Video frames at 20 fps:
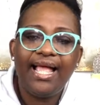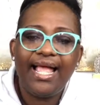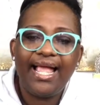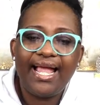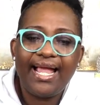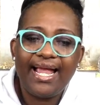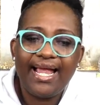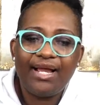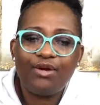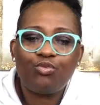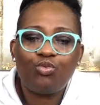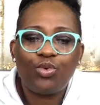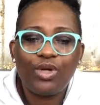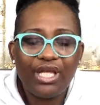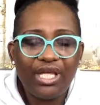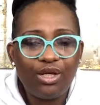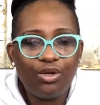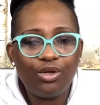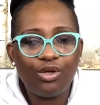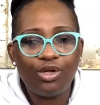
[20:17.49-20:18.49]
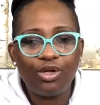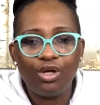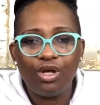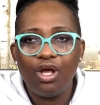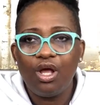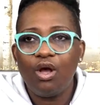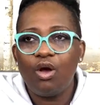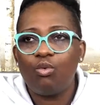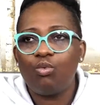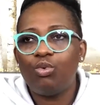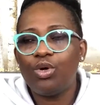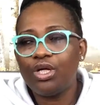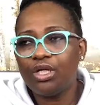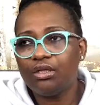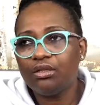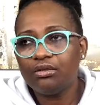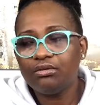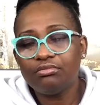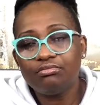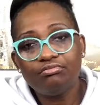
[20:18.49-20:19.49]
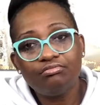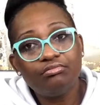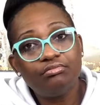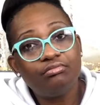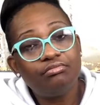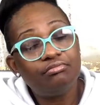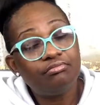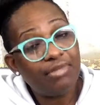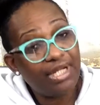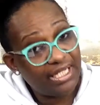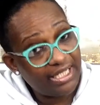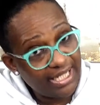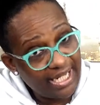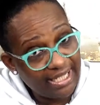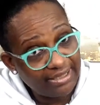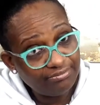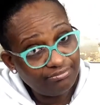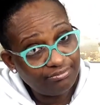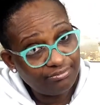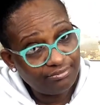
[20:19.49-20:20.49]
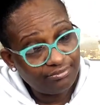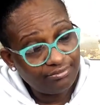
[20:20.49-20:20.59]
And we will meet again